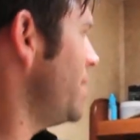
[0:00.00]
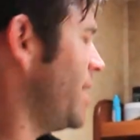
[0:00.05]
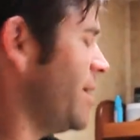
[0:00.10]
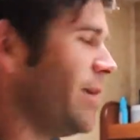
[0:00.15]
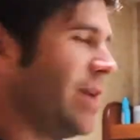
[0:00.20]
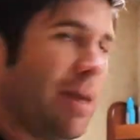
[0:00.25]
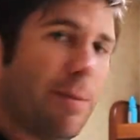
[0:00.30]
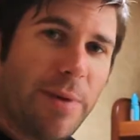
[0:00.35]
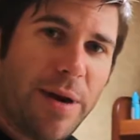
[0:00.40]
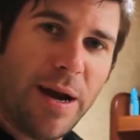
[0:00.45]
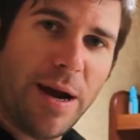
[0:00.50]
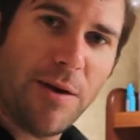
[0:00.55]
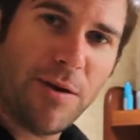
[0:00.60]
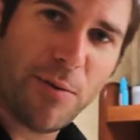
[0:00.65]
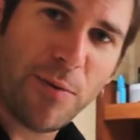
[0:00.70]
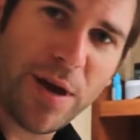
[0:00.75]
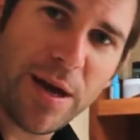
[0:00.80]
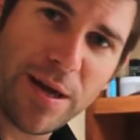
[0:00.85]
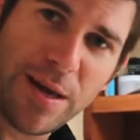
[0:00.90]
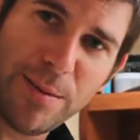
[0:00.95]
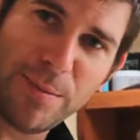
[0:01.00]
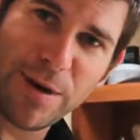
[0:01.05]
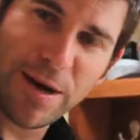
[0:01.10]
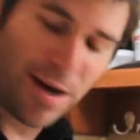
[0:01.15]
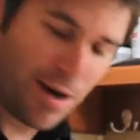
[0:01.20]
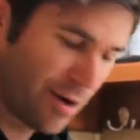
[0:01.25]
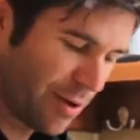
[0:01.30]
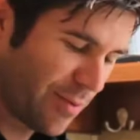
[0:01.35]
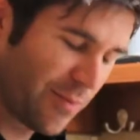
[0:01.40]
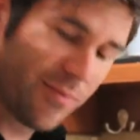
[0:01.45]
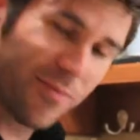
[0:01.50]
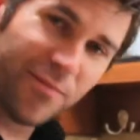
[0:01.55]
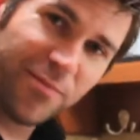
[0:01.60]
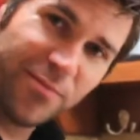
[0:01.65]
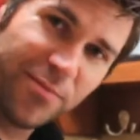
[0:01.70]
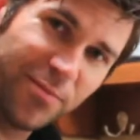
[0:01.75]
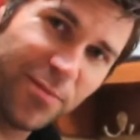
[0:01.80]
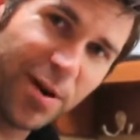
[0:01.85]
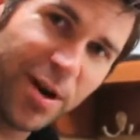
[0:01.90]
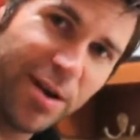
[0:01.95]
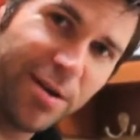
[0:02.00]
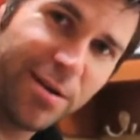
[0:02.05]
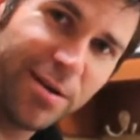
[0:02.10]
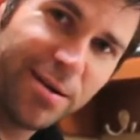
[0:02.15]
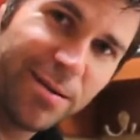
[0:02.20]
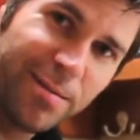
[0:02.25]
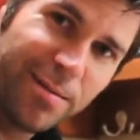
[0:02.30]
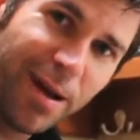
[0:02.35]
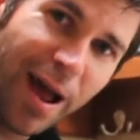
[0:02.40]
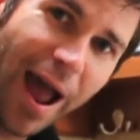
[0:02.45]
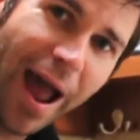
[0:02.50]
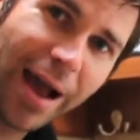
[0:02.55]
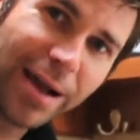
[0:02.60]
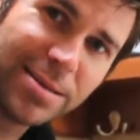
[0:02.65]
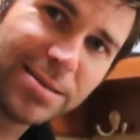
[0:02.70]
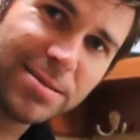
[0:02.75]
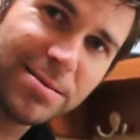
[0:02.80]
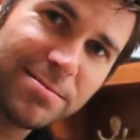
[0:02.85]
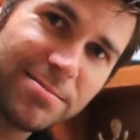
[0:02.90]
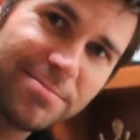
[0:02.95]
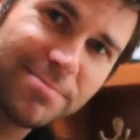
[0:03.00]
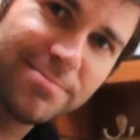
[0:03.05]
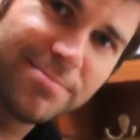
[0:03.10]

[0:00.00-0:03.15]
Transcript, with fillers: me how do I get my hair the way I get my hair. Right here, axe.